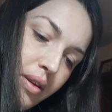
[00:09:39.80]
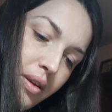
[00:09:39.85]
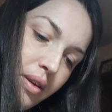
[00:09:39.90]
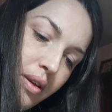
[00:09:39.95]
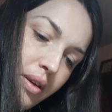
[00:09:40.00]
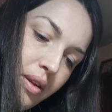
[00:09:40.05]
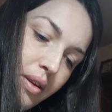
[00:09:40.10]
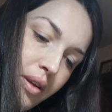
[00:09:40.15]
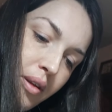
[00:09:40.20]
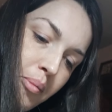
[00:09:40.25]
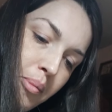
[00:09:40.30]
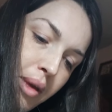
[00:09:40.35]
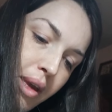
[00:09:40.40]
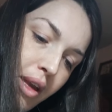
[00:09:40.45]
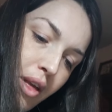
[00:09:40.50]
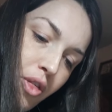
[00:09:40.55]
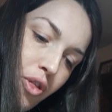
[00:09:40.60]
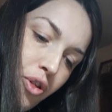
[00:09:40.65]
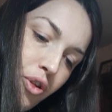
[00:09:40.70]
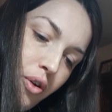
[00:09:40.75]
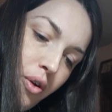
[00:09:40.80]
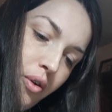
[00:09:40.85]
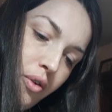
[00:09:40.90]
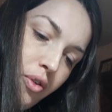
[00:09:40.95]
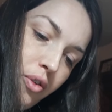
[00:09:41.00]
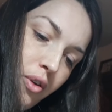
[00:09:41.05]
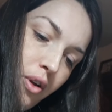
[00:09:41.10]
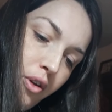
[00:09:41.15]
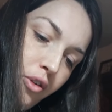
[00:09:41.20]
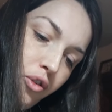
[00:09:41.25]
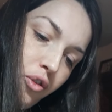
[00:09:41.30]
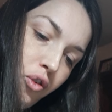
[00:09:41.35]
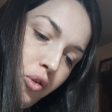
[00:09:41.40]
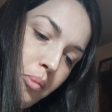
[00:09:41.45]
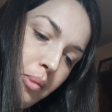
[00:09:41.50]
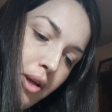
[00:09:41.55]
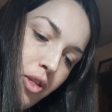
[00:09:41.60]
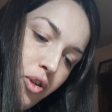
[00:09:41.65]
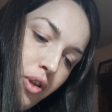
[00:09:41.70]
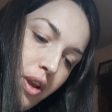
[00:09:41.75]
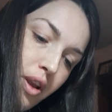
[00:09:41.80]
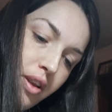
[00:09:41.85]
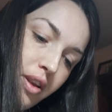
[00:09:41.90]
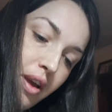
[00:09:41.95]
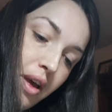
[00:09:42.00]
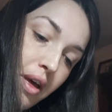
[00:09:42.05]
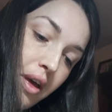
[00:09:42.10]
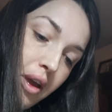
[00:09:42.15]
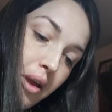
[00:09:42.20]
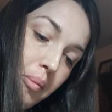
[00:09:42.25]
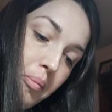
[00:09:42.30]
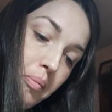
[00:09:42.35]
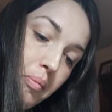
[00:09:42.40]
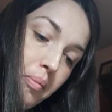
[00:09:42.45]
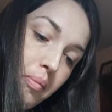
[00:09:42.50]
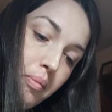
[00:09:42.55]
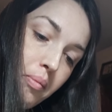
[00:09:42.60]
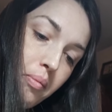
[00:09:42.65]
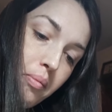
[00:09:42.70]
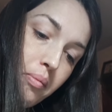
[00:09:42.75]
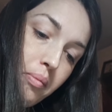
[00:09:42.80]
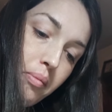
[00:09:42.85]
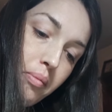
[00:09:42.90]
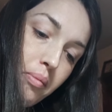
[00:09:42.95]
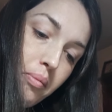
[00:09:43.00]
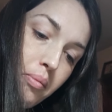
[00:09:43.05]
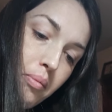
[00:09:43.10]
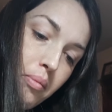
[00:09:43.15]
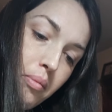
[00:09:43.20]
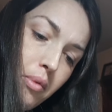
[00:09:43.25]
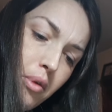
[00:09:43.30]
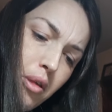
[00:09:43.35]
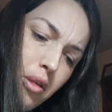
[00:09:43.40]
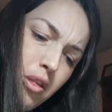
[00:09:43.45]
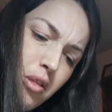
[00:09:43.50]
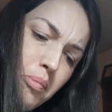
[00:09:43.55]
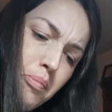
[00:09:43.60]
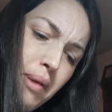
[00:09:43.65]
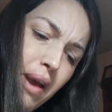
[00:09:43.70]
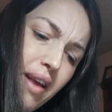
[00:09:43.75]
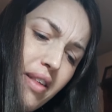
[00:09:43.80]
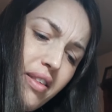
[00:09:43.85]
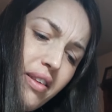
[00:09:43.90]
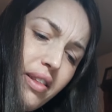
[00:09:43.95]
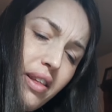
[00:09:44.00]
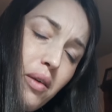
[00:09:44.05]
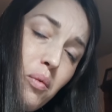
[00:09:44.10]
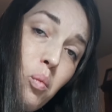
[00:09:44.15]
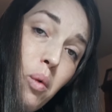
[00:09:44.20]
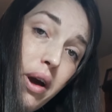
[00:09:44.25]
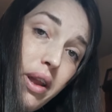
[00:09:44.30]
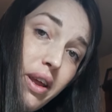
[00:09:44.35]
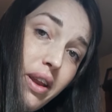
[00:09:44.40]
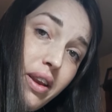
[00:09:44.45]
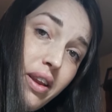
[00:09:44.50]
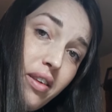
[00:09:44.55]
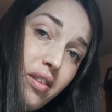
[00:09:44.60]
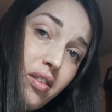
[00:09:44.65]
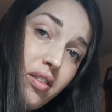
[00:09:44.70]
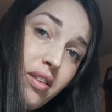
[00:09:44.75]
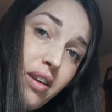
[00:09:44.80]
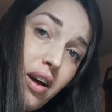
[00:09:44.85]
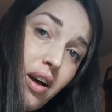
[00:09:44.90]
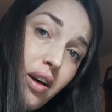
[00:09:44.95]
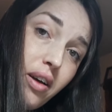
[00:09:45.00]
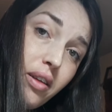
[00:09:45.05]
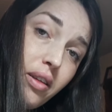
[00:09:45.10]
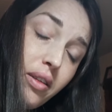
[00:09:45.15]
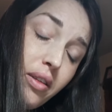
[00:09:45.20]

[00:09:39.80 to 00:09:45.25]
And I'm making sure it's not too much at a time. It's basically wetting his tongue.